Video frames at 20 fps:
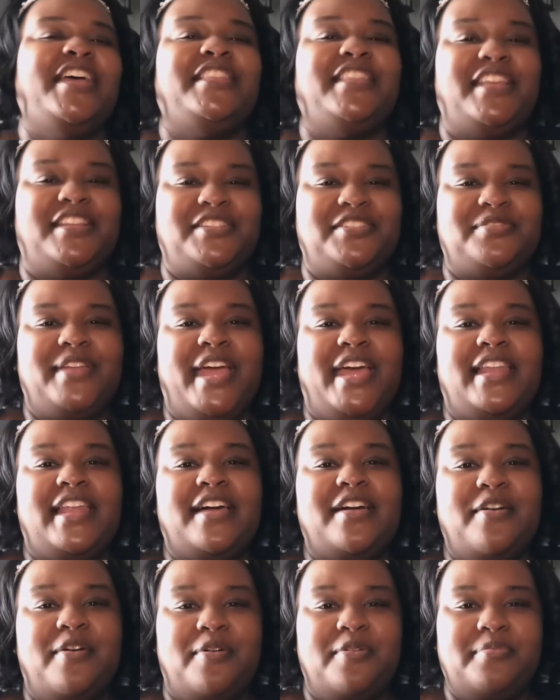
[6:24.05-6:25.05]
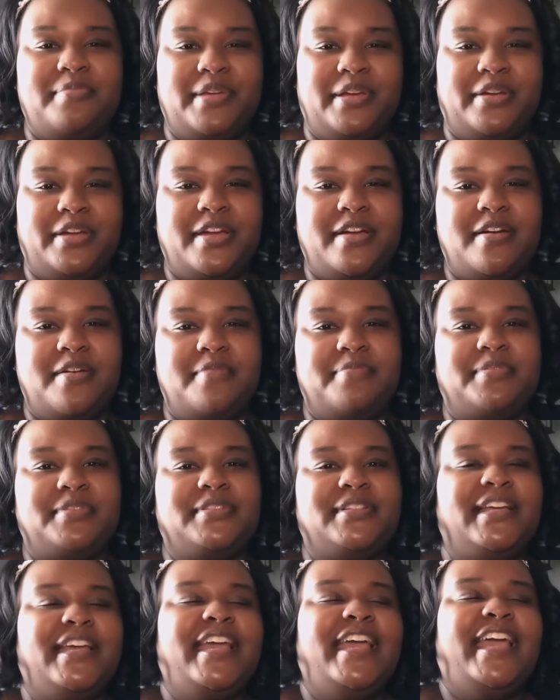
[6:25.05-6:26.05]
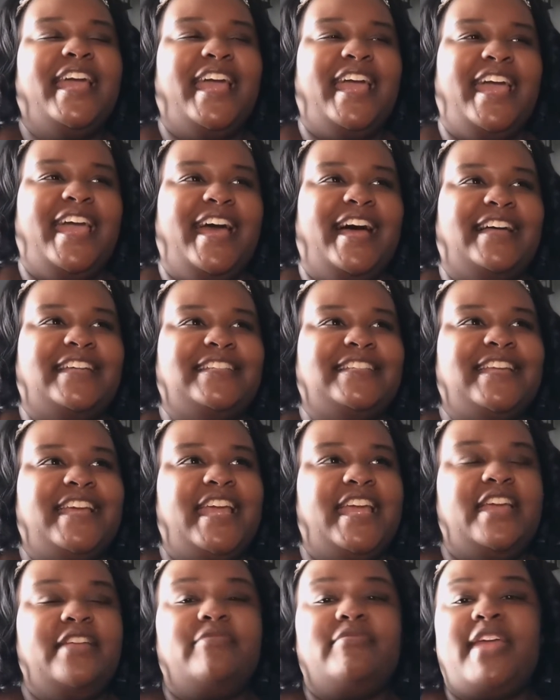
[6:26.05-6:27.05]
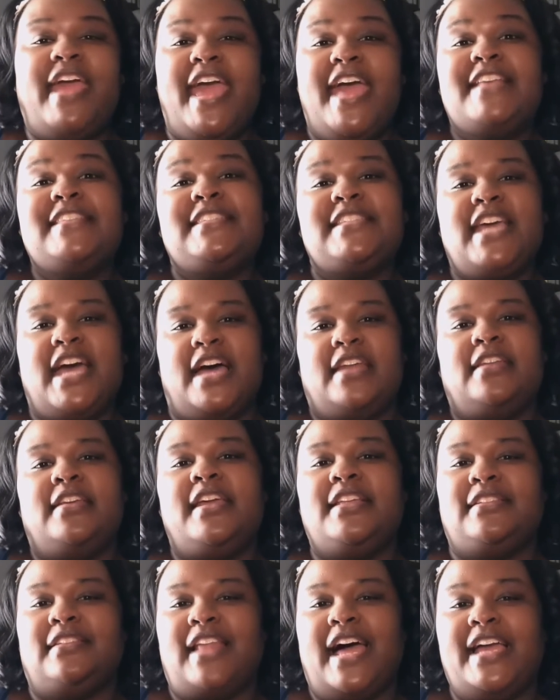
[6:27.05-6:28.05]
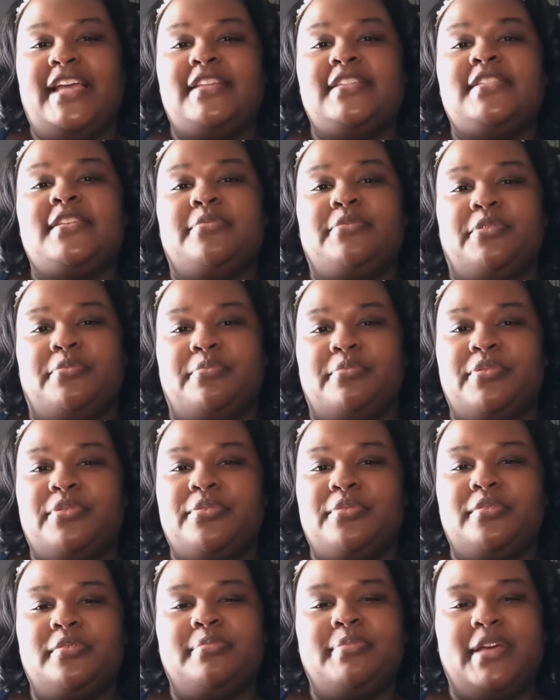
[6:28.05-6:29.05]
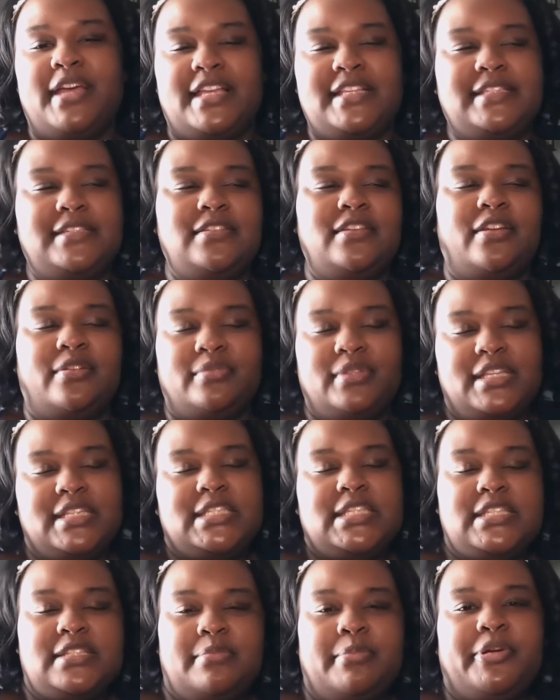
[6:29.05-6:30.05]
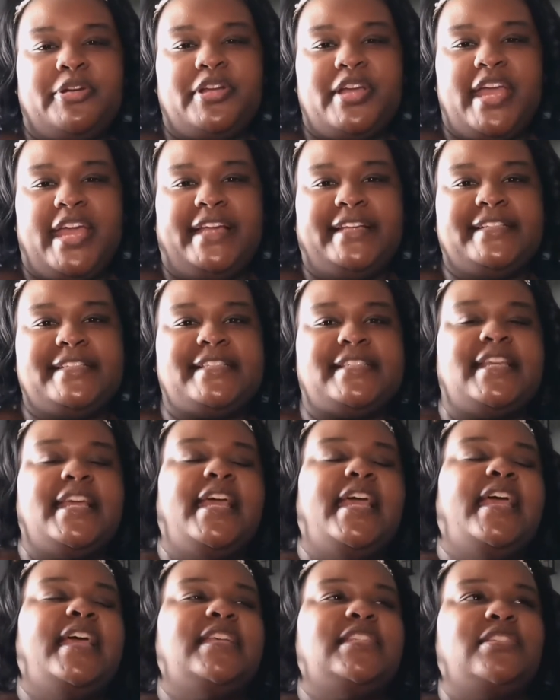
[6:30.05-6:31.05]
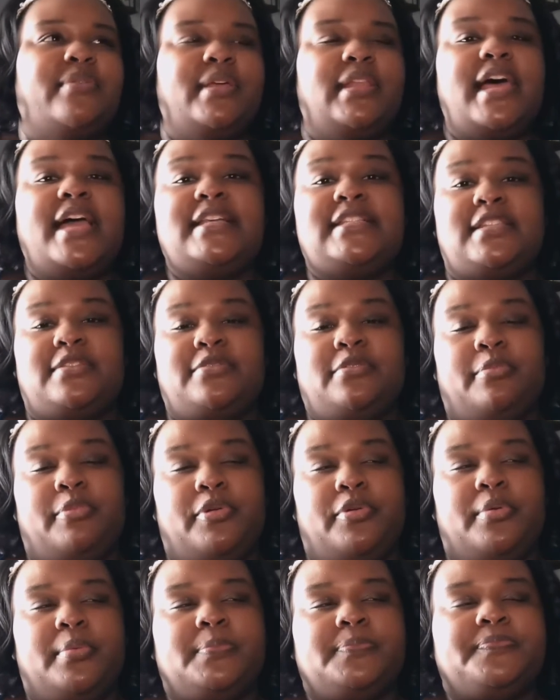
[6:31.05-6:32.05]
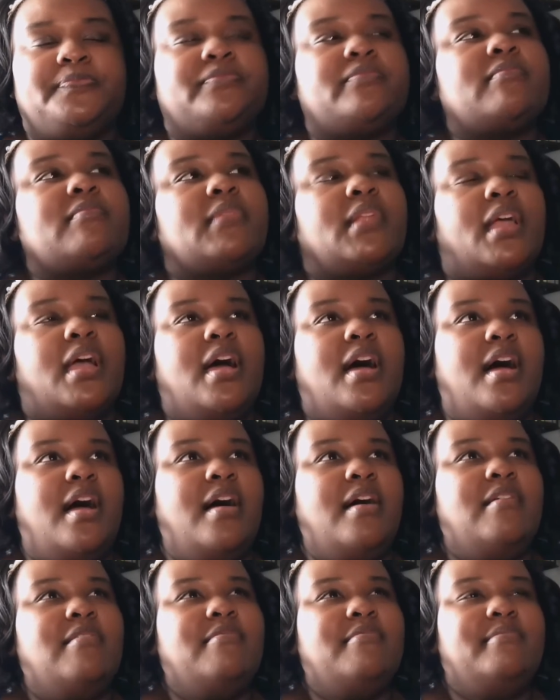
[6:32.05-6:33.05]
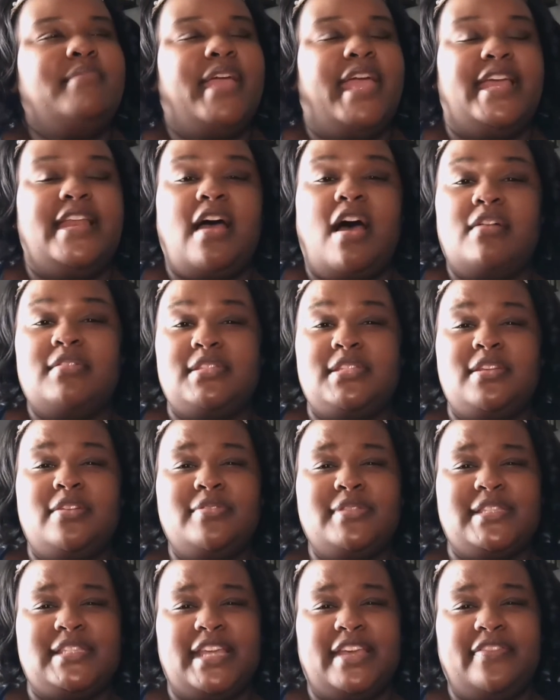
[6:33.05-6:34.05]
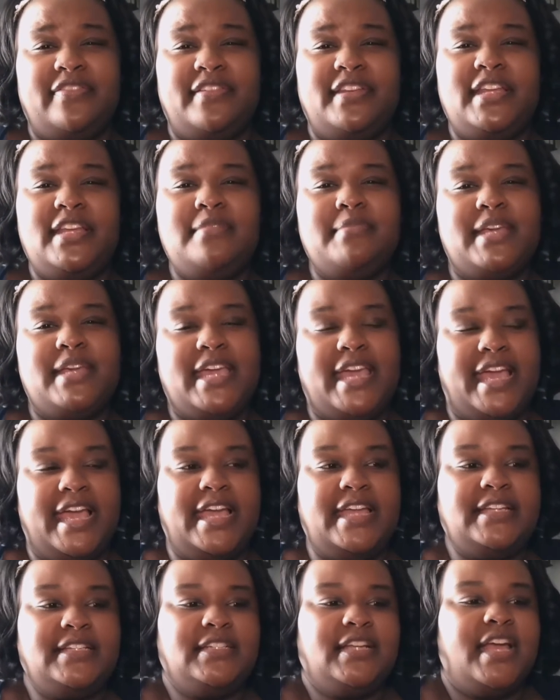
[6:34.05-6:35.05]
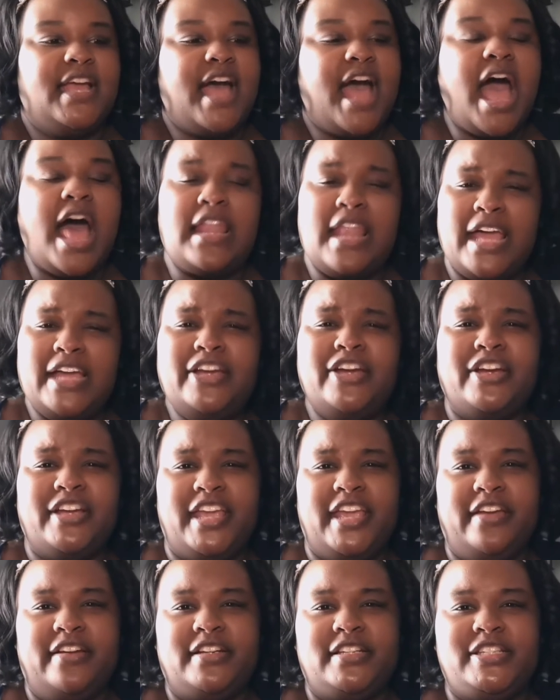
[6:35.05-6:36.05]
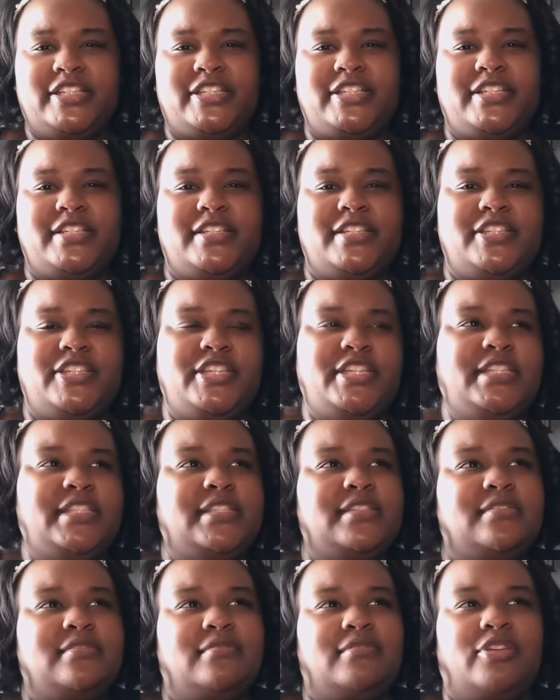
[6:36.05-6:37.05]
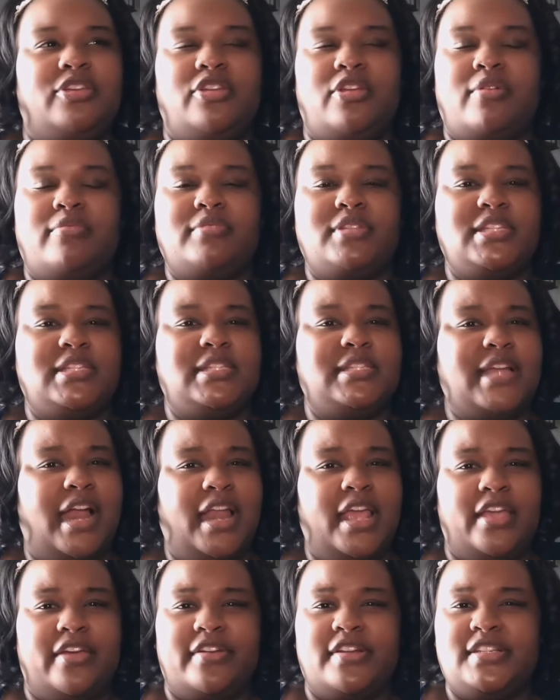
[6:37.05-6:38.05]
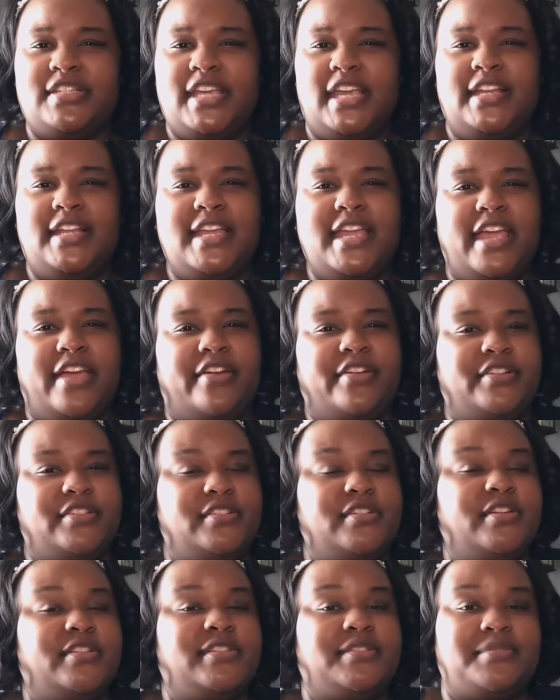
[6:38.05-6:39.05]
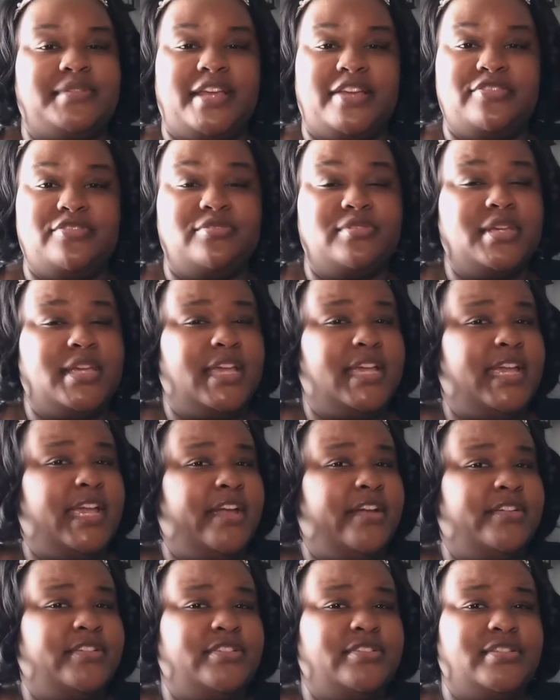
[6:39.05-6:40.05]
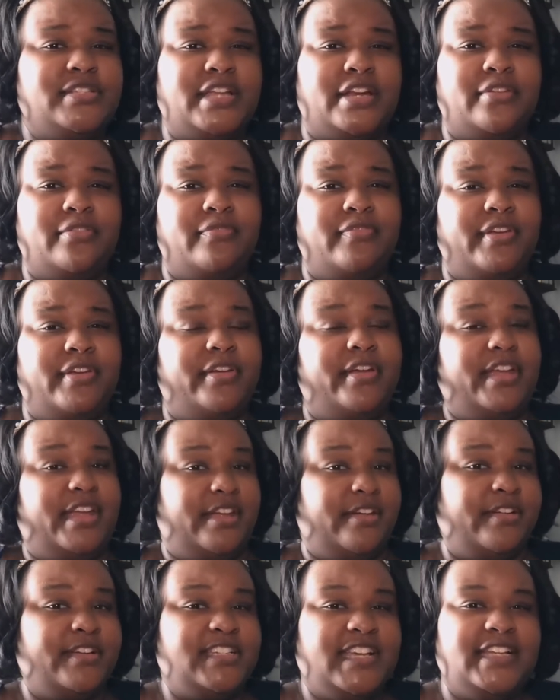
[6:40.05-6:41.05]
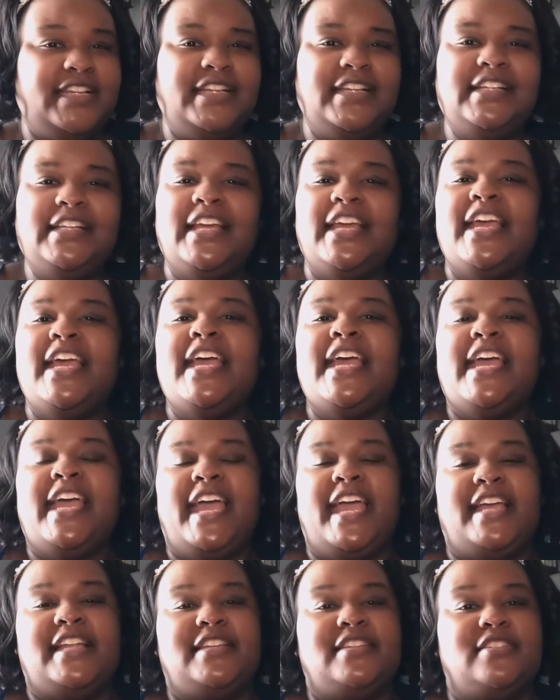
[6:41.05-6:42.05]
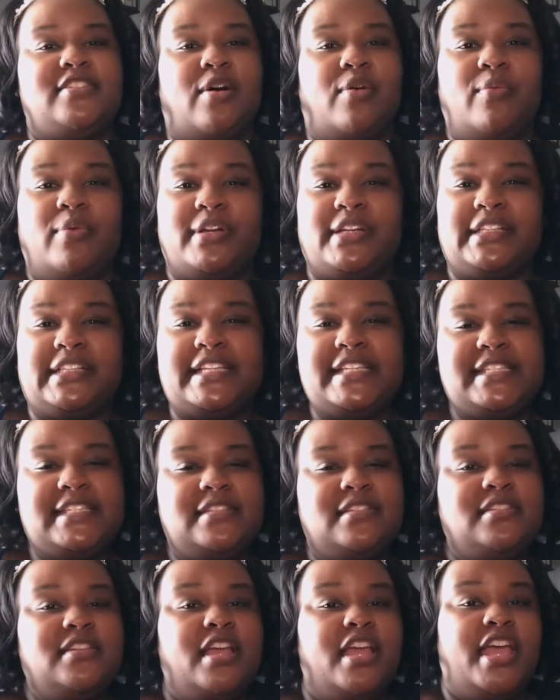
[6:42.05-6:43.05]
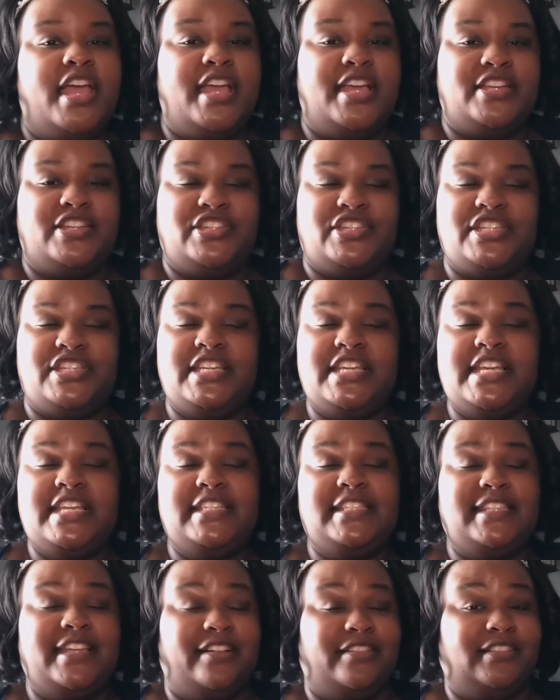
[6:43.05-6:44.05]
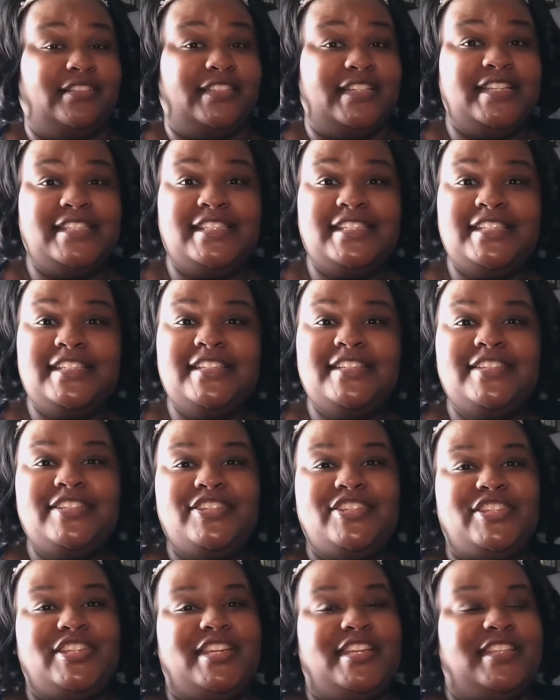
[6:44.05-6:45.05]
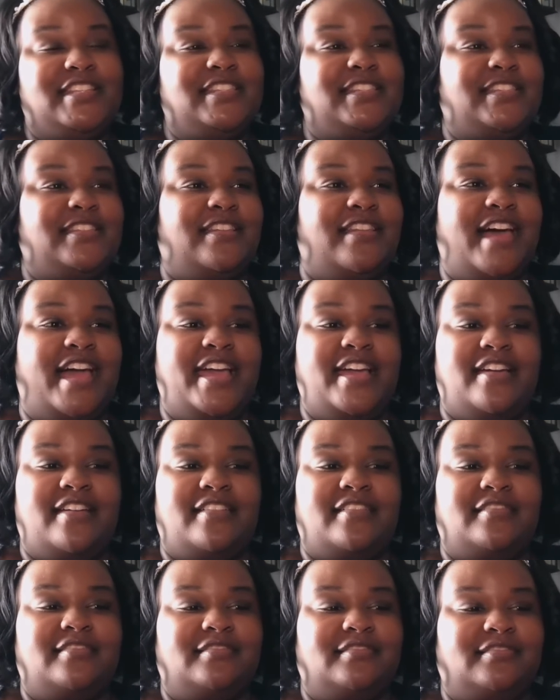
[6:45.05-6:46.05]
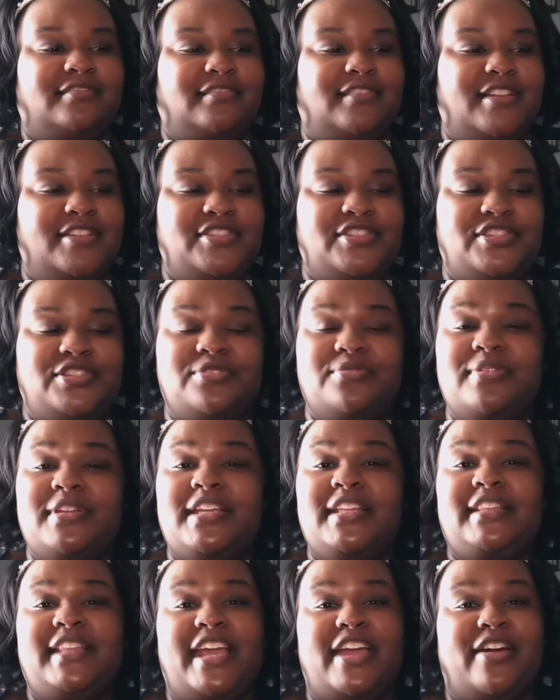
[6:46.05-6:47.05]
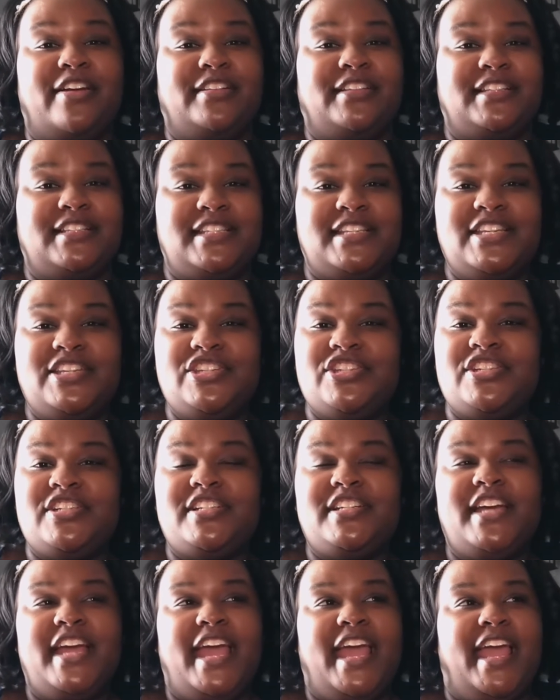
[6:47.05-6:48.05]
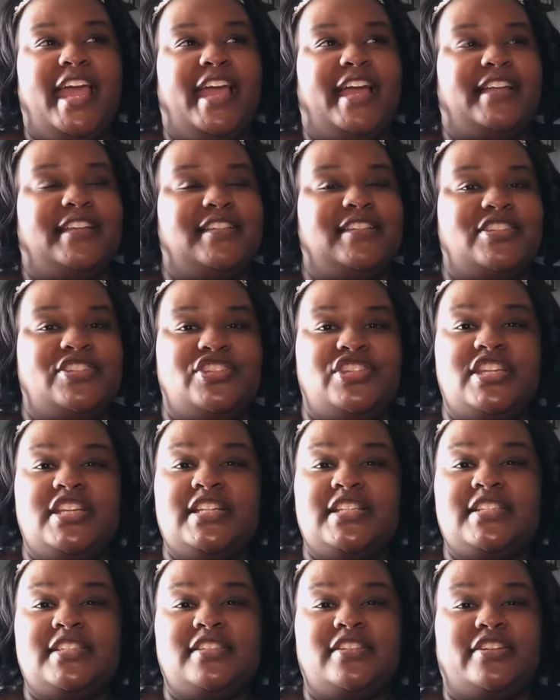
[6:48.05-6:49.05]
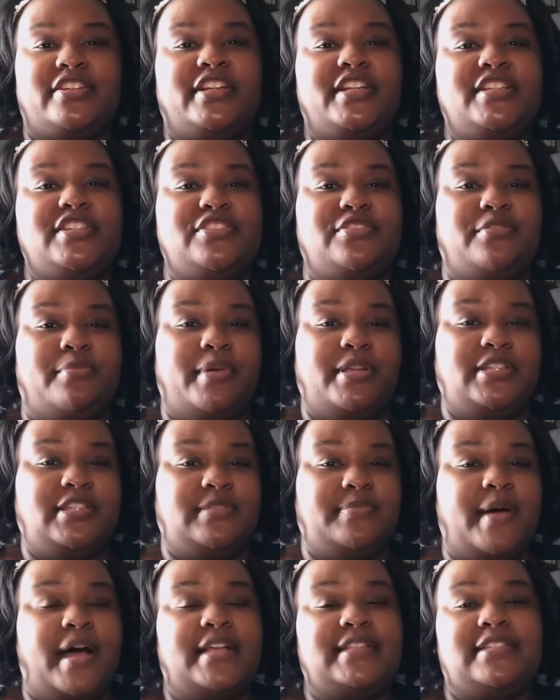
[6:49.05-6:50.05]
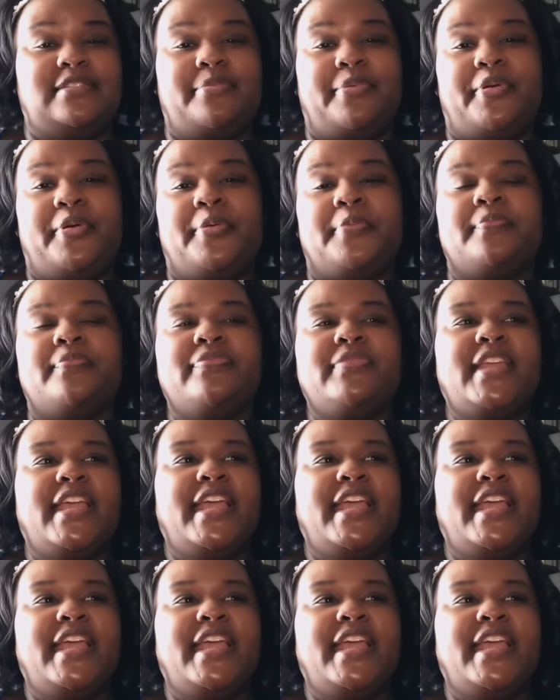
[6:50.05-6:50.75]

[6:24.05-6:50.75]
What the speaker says: They act like an old married couple. And it adds it lightens up the mood, because, you know, this is a murder case. So it lightens up the mood. And also Stephanie McCann, I like her character. She's, you know, she's not an irritating character, because sometimes you can get characters that are very irritating and don't want to listen. She is there to listen. She is like a student. They are the teacher, and she is learning so much as possible.